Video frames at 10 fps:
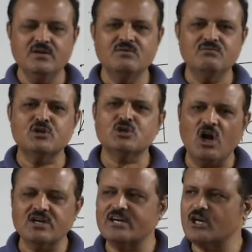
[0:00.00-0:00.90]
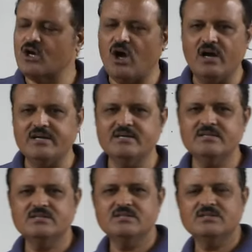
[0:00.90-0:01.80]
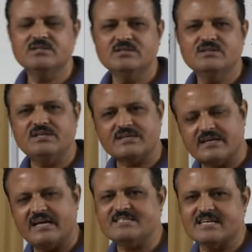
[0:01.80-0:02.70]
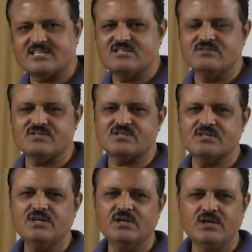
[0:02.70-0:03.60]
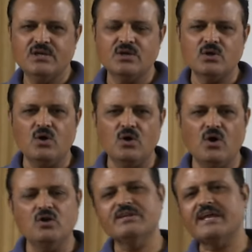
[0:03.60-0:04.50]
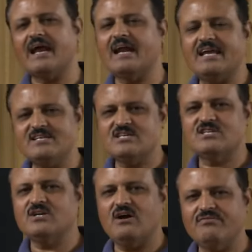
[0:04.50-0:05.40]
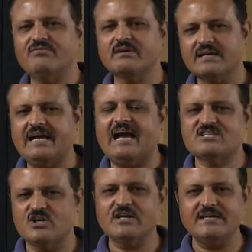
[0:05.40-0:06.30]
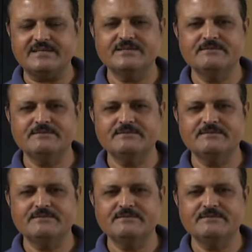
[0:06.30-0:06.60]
we do not record the transactions on the realization of cash on it,